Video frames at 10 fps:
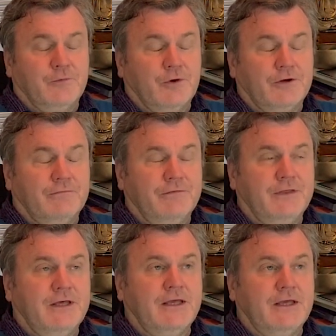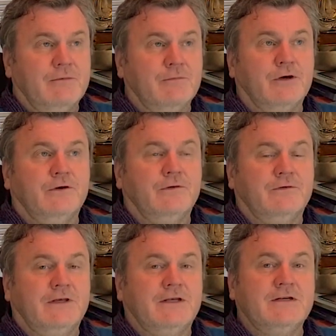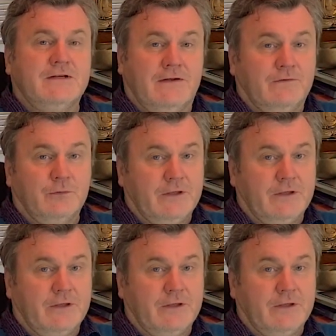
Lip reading: one of the most intense